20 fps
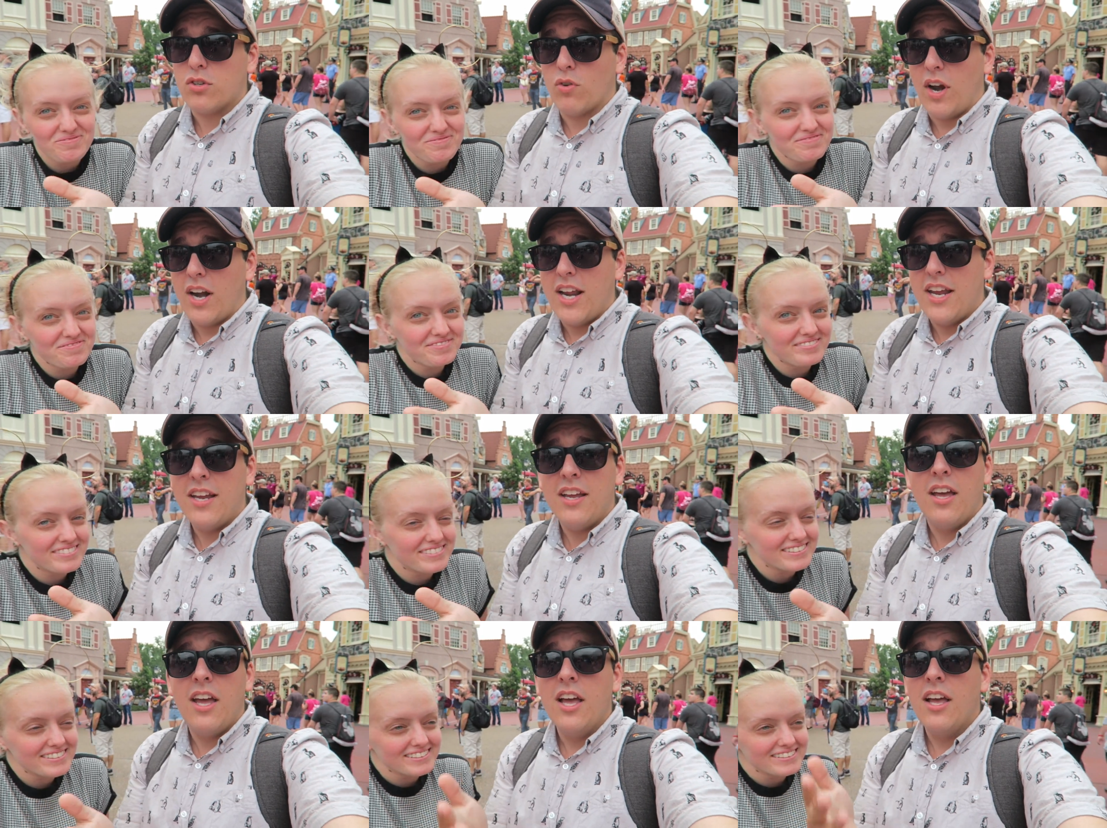Speaker 1: it's raining,
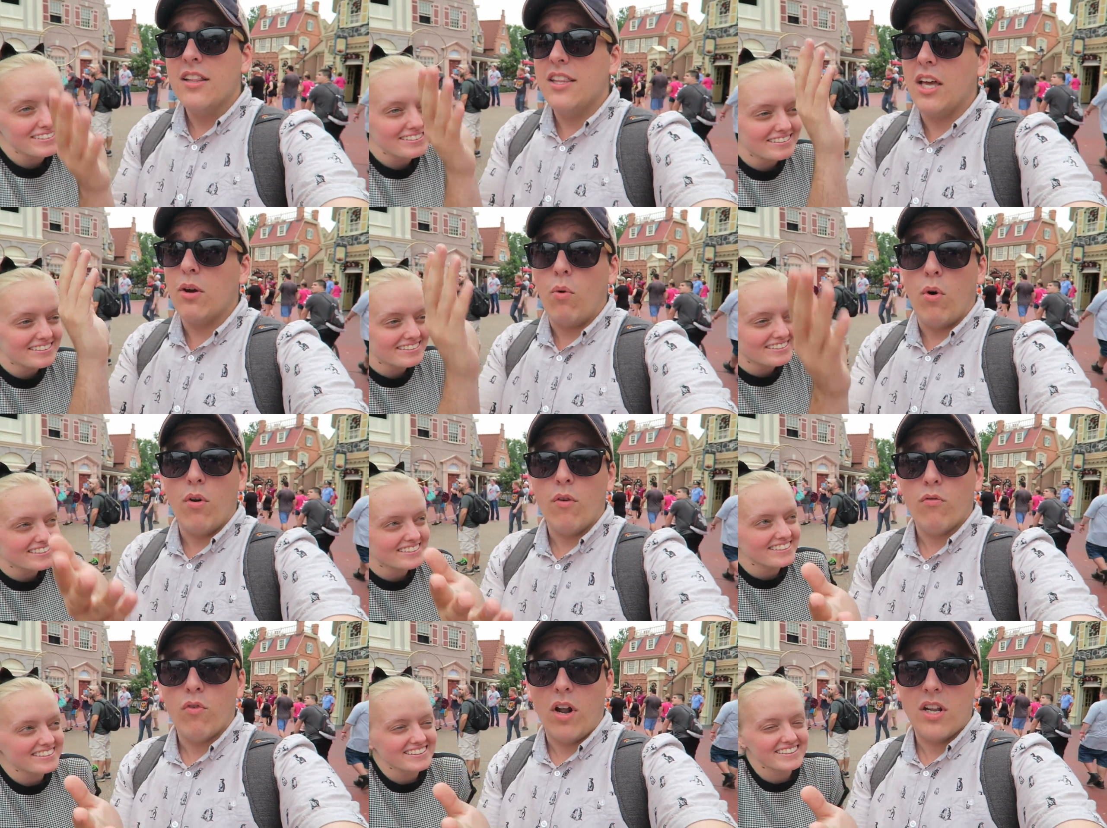they
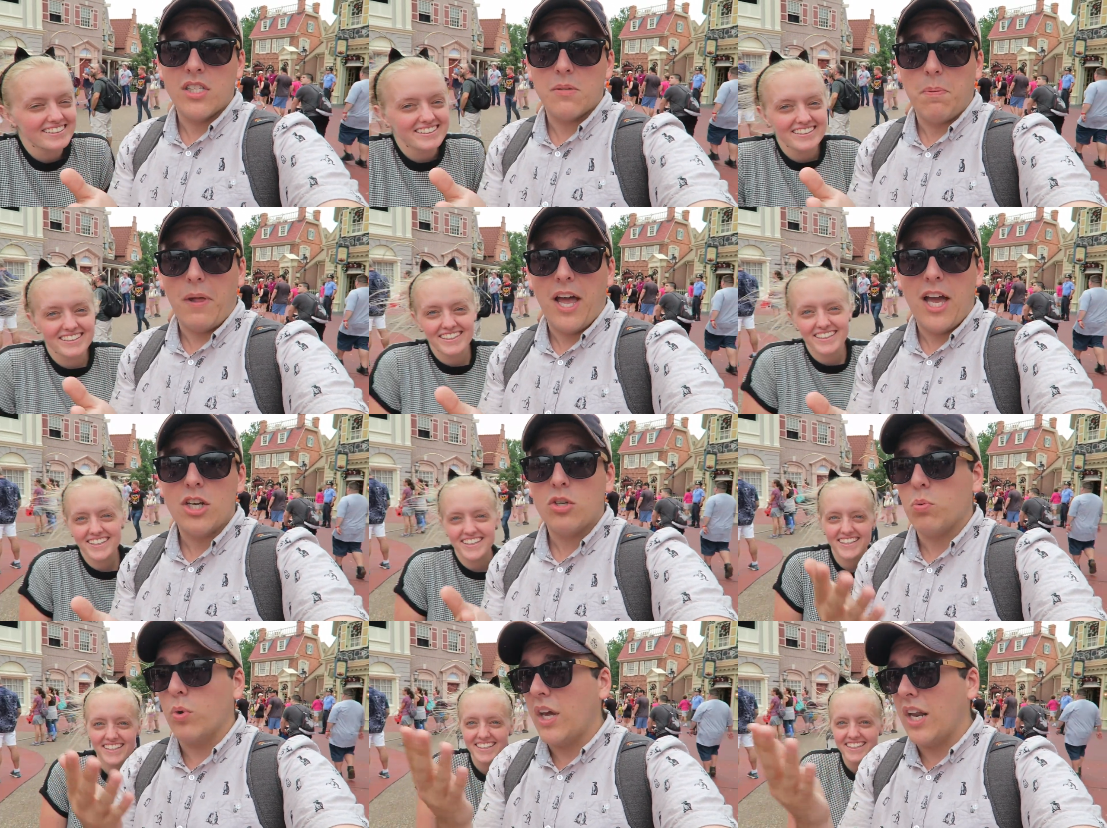won't run
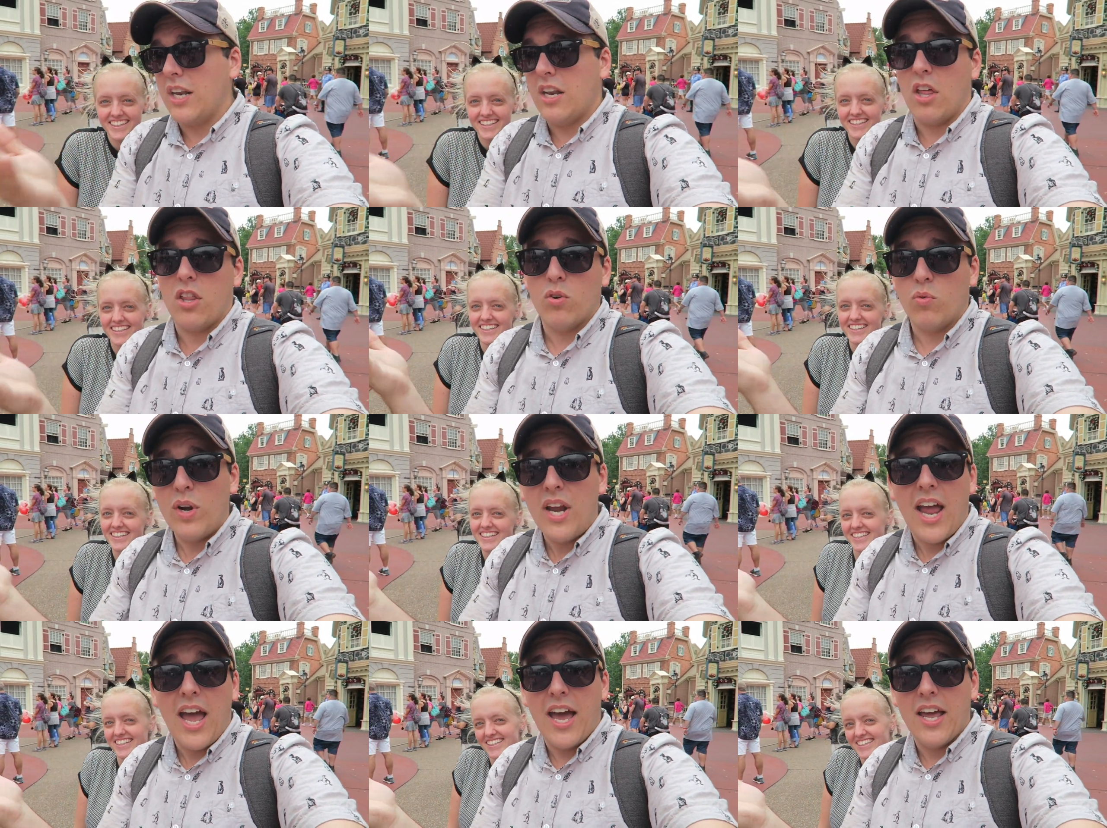Splash, we'll get another
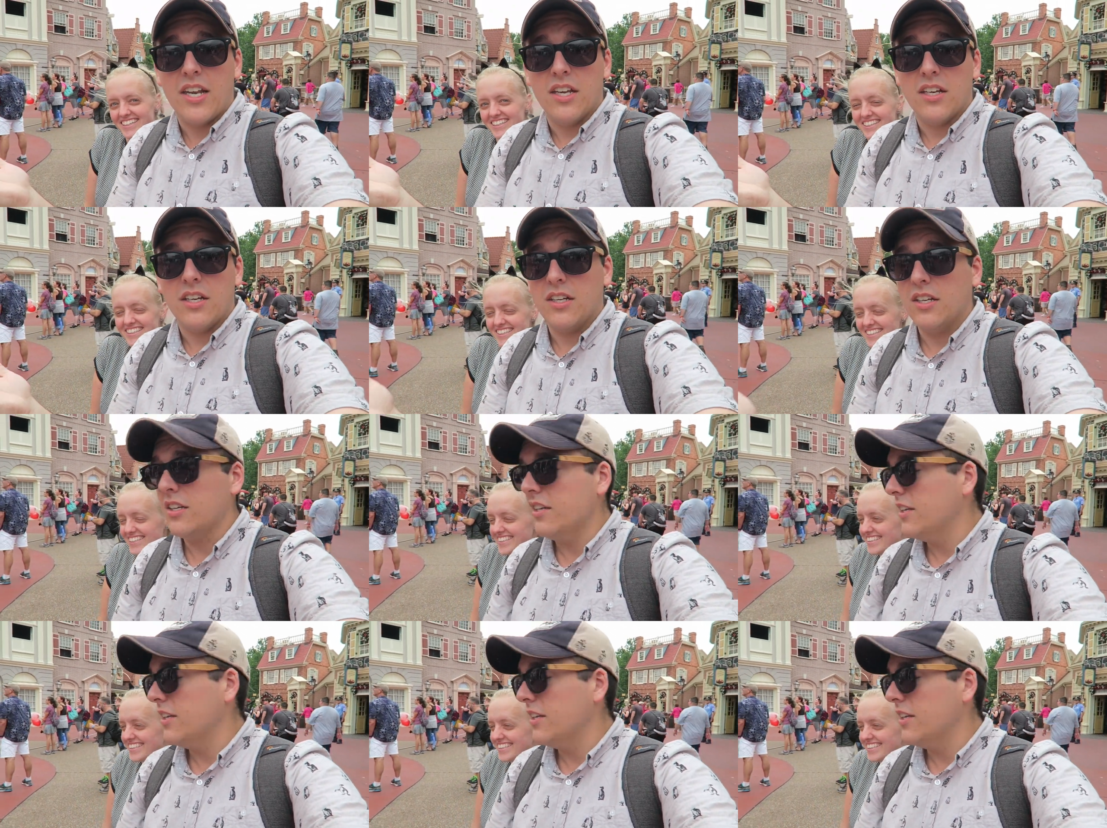react.